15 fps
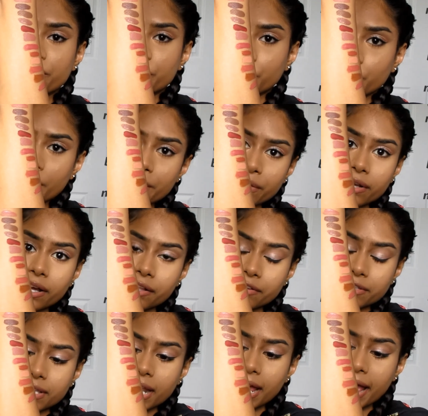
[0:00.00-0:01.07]
a few other
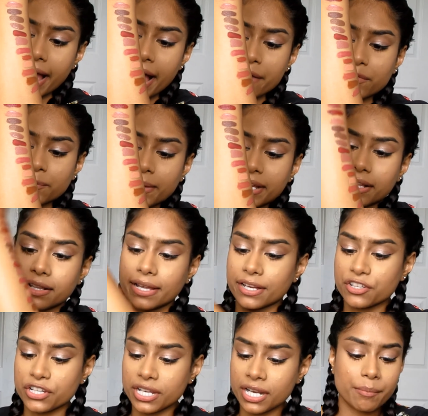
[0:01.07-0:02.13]
colors that I have in my
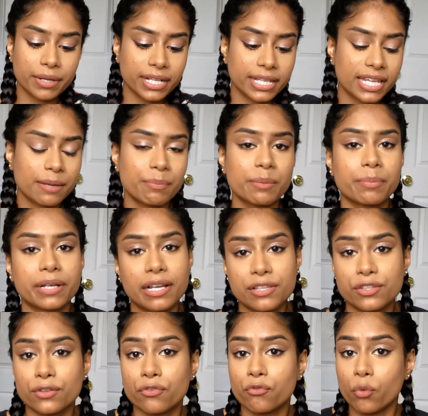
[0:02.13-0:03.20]
collection, I'm gonna keep it
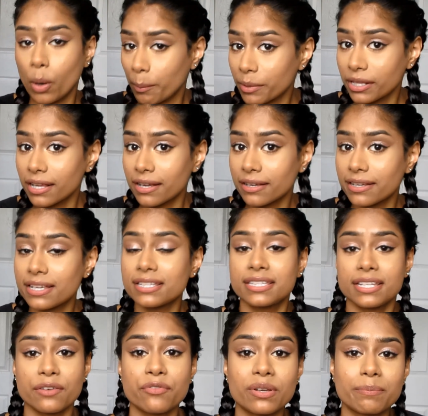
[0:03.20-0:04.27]
because the formula is
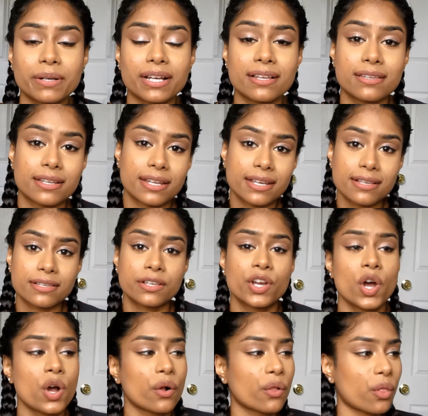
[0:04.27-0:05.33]
different, because it is
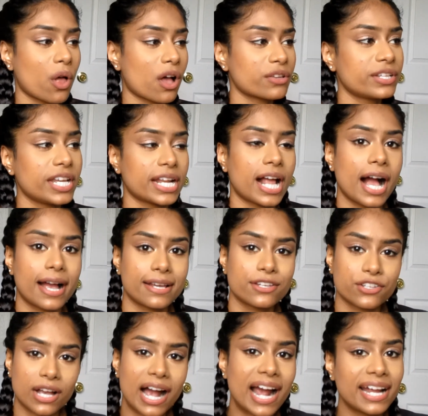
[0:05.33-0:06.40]
glossy and high
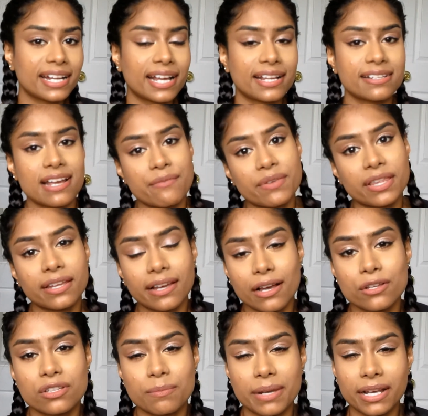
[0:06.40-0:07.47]
shine, and everything
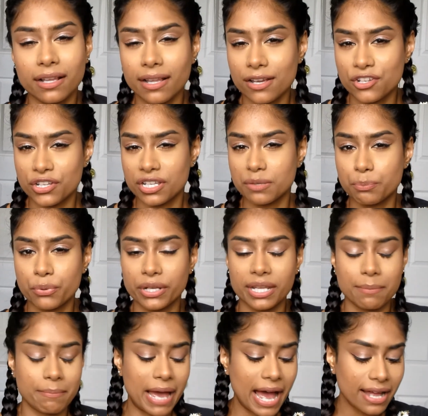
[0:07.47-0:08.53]
else in my collection is pretty
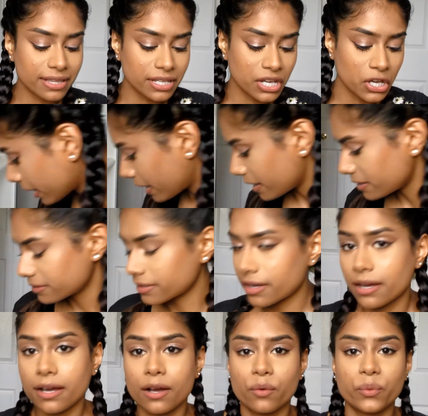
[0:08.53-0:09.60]
matte. And
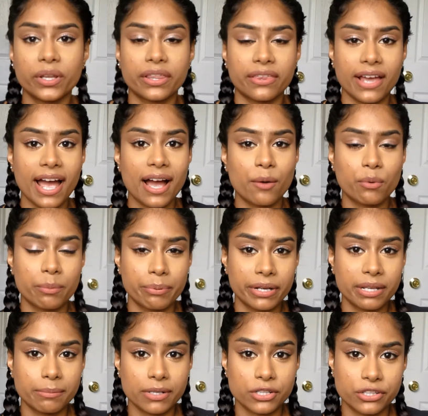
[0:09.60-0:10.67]
with that, we're
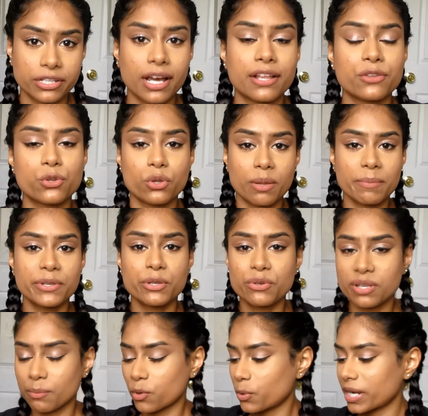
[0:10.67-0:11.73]
pretty much done. So let me do
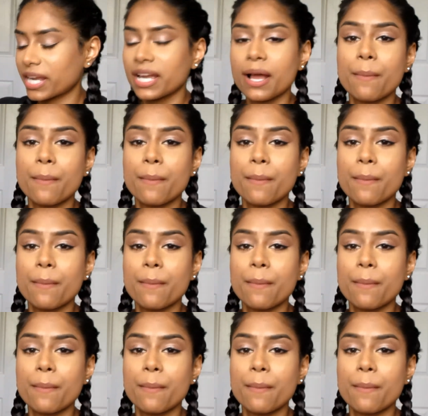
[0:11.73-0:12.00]
some quick